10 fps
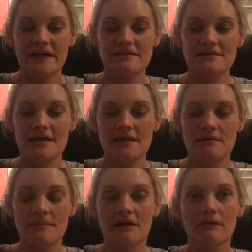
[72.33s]
It's
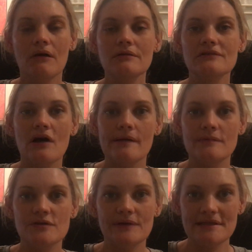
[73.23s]
taken me a long
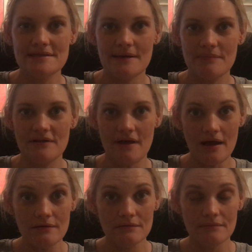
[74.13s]
time to accept
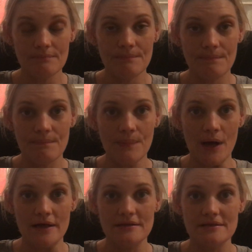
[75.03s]
that,
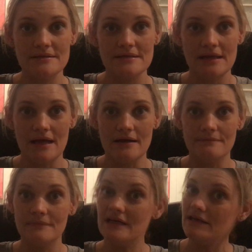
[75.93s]
but
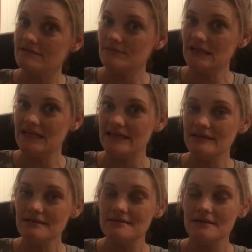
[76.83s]
it is what it
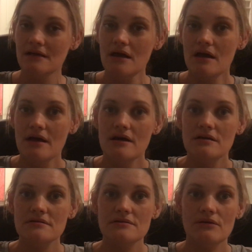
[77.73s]
is.
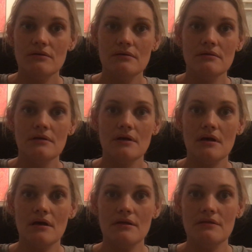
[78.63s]
So
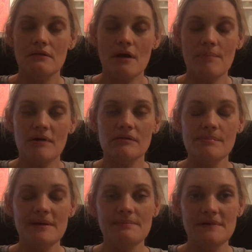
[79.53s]
I'll
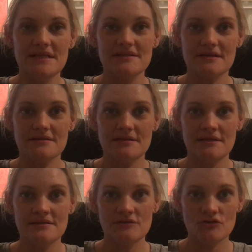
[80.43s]
probably be discussing
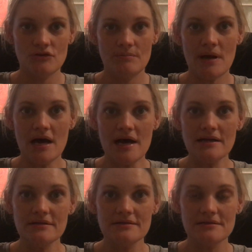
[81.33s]
this in two
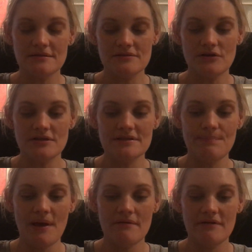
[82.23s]
parts, so
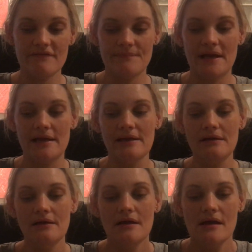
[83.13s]
just bear with
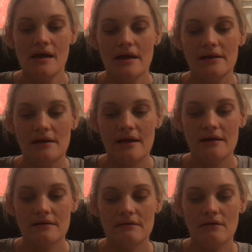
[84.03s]
me.
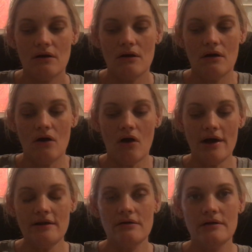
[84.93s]
Now,
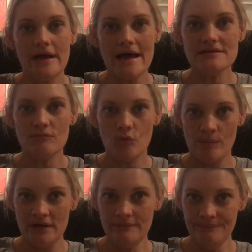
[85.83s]
I know as a
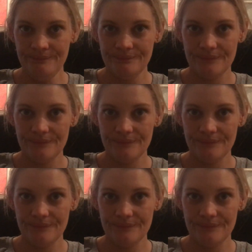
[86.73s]
woman,